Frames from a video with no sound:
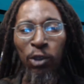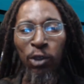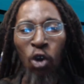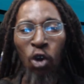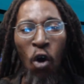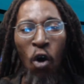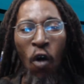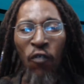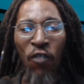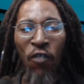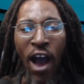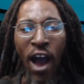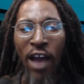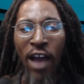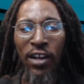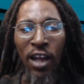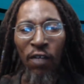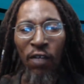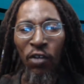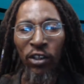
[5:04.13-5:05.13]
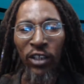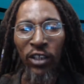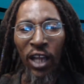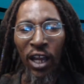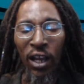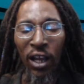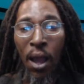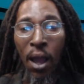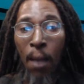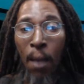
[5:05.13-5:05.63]
up sofa and
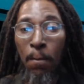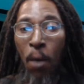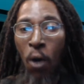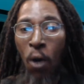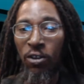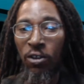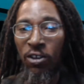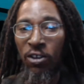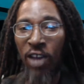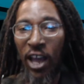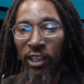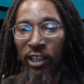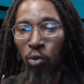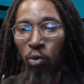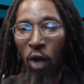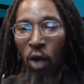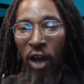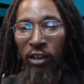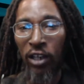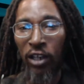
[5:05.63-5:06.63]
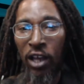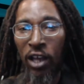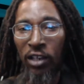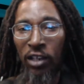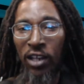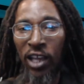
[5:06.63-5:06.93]
everything. But guess what?